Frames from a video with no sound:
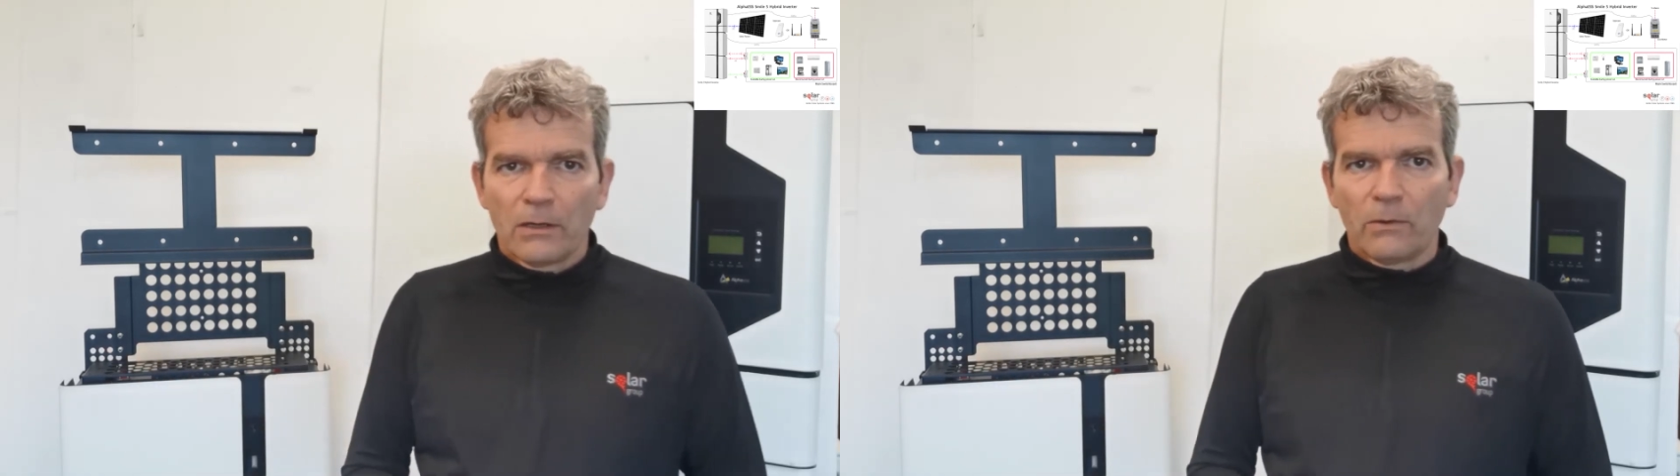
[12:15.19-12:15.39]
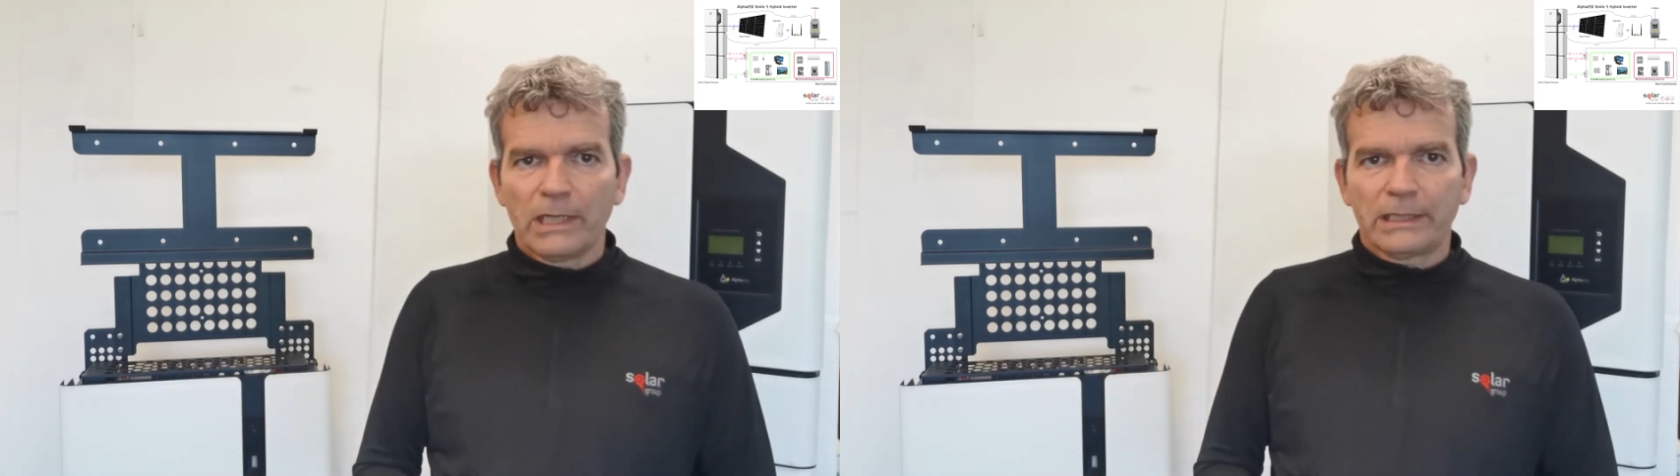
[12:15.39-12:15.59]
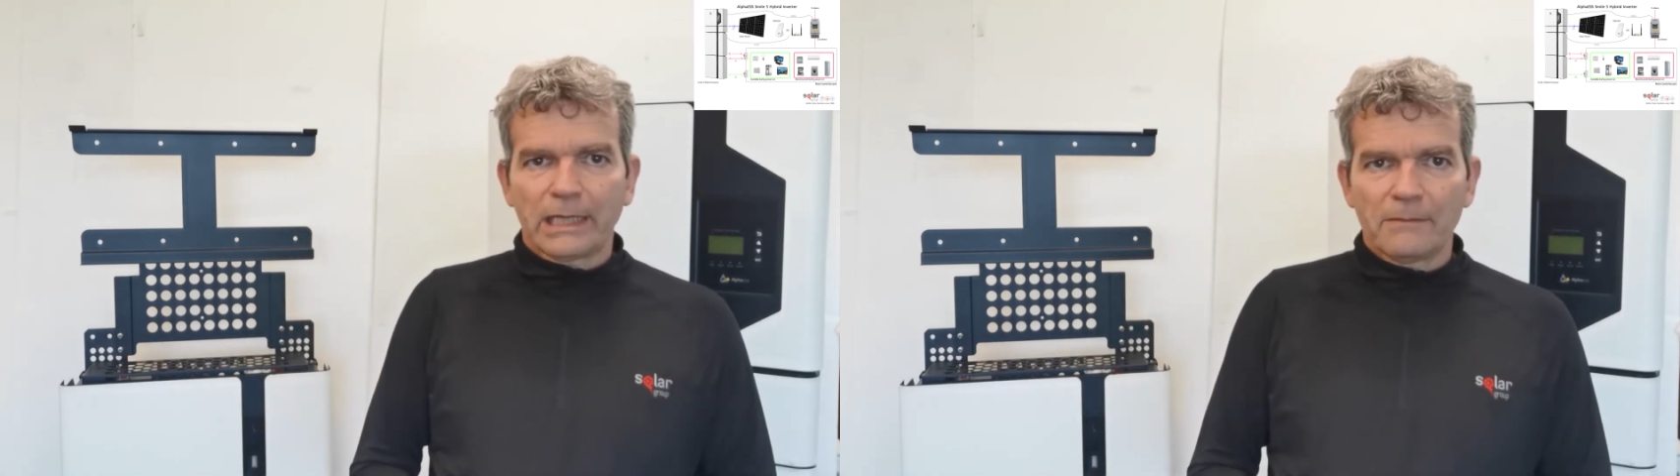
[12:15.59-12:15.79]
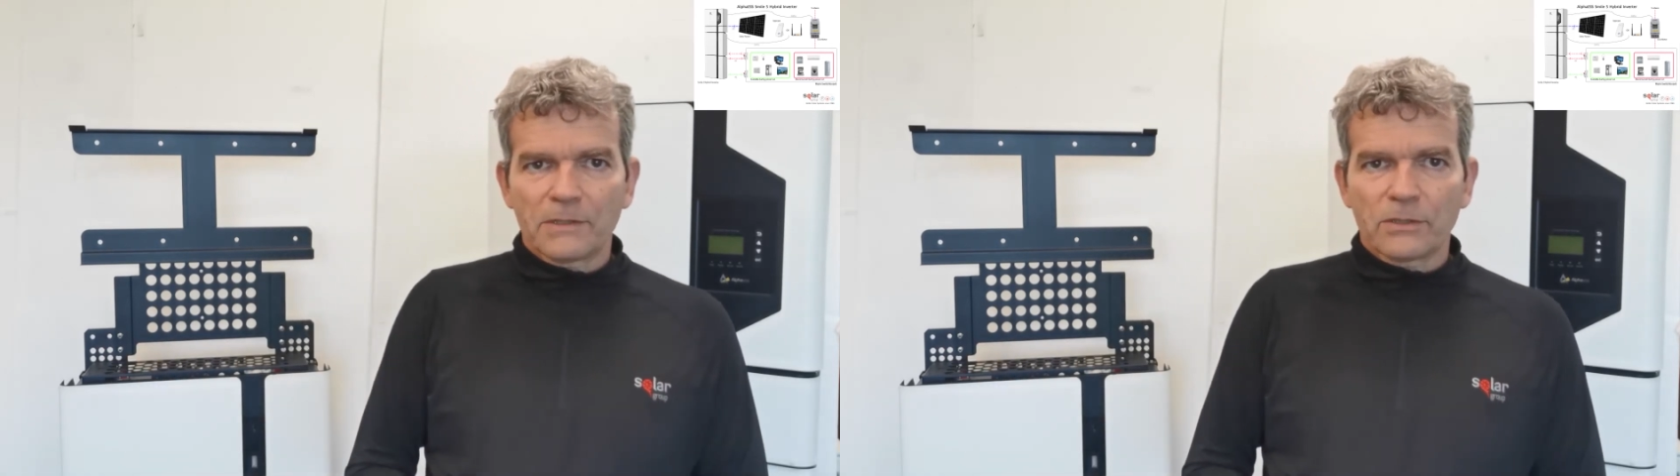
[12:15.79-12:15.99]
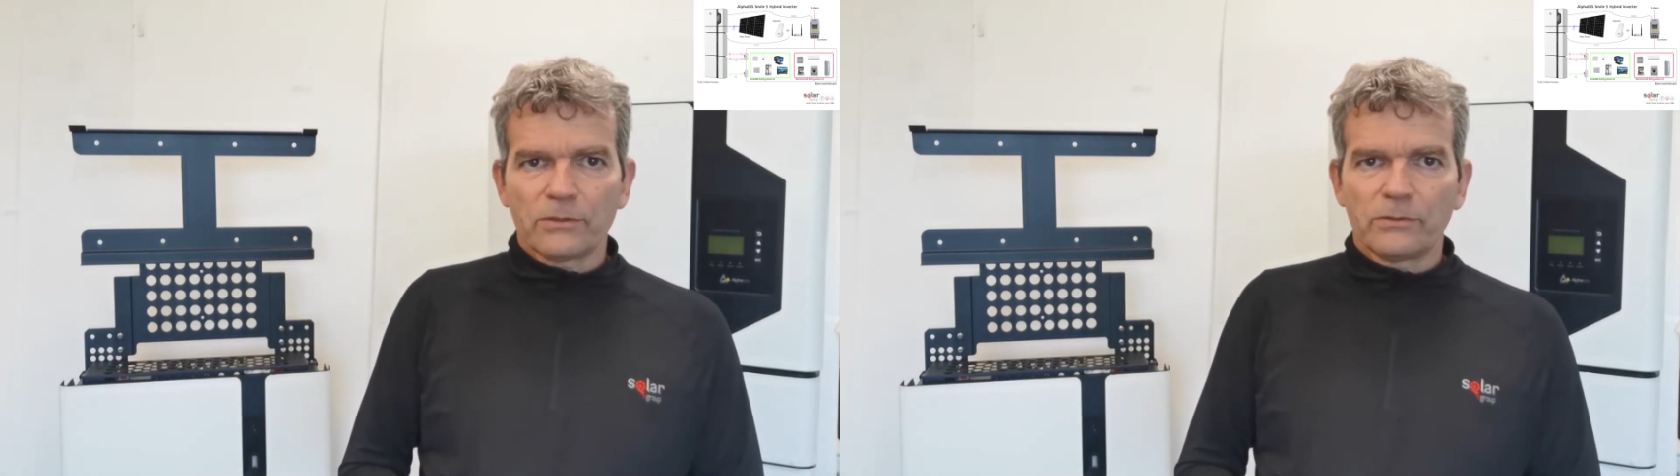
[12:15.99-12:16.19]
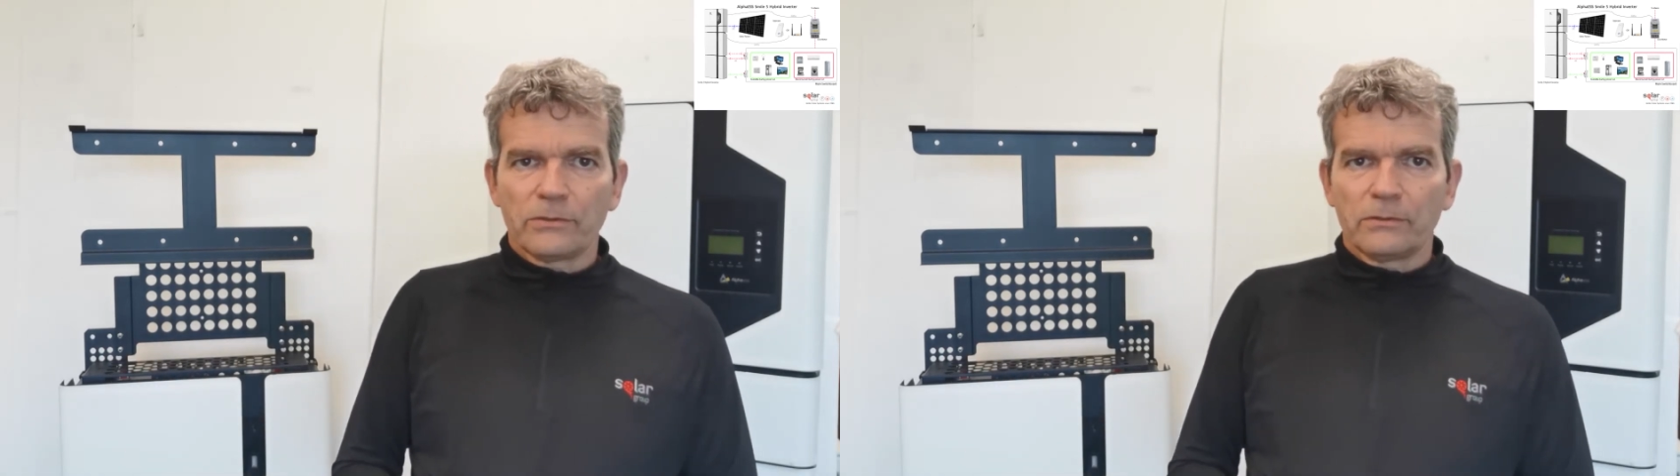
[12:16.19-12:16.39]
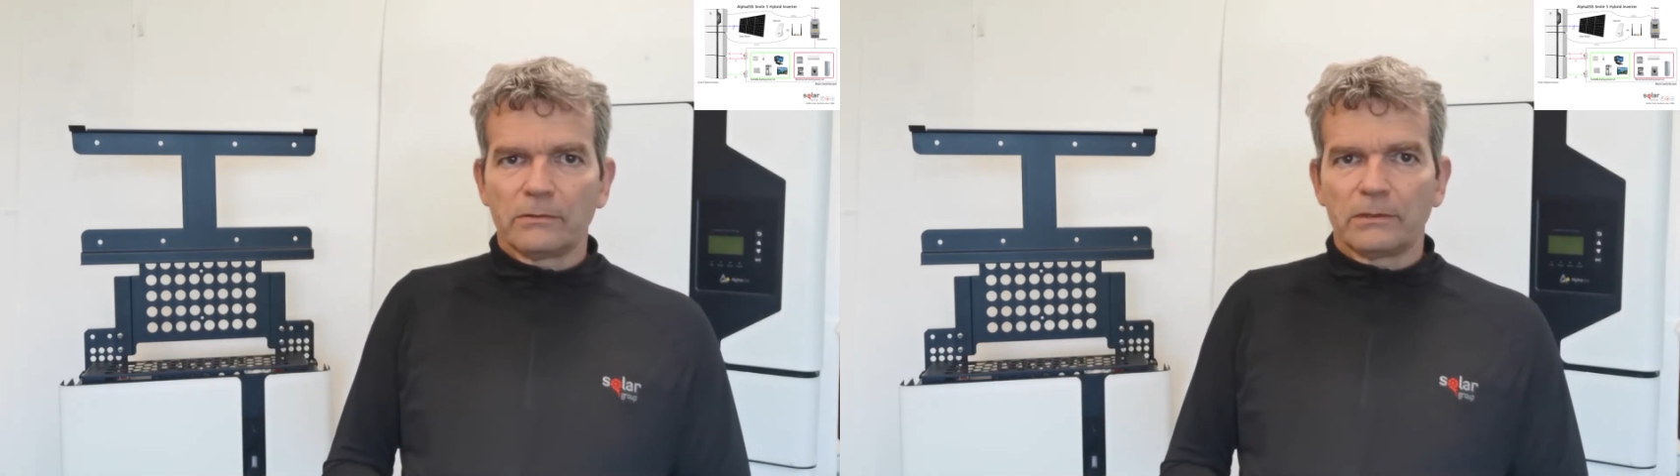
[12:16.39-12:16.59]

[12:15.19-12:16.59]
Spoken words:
When it comes to